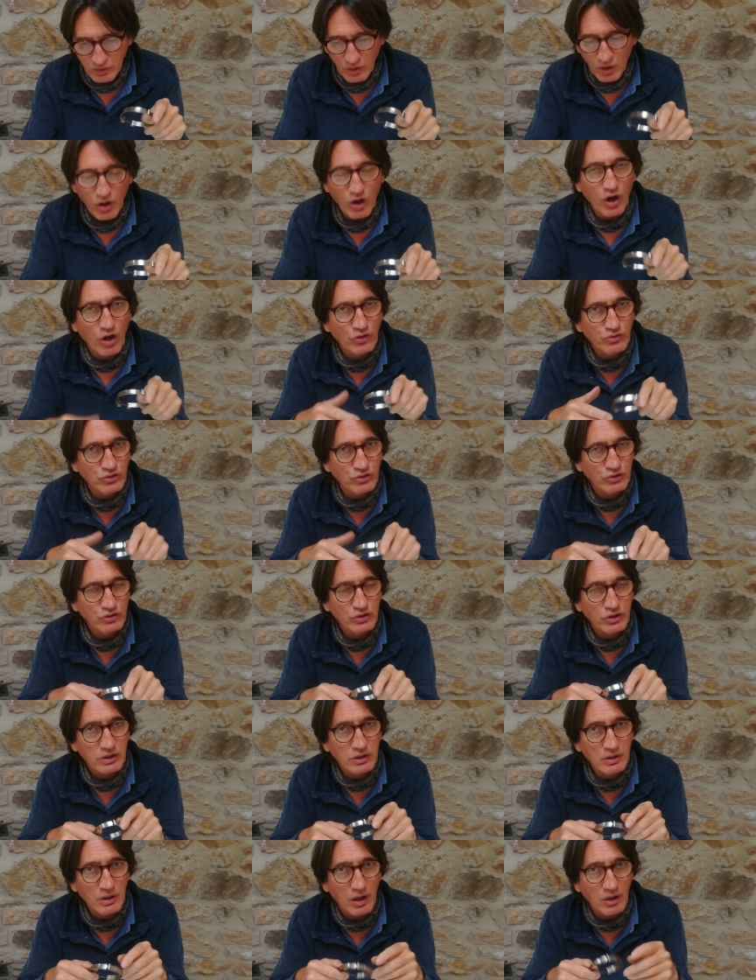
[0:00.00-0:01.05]
got a
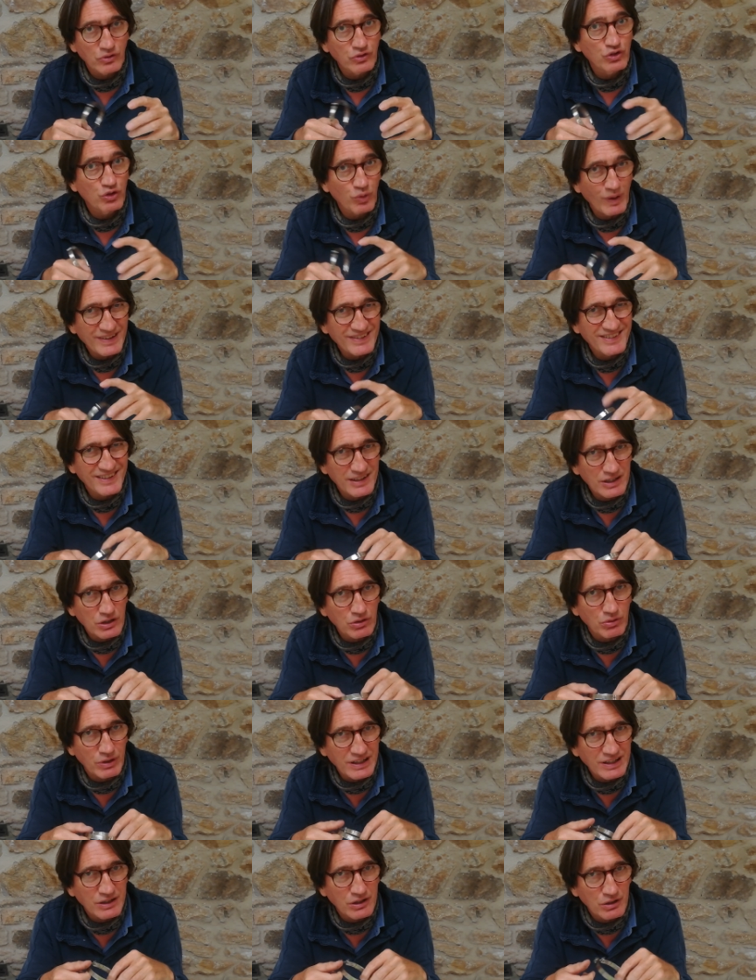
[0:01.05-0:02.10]
120
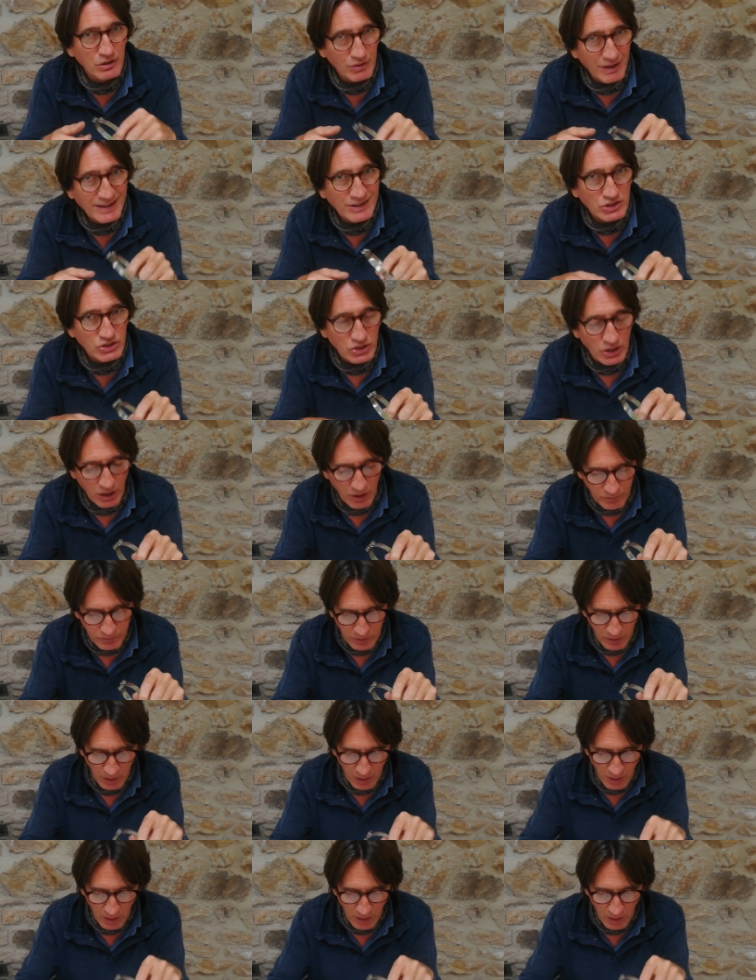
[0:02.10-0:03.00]
degree crankshaft.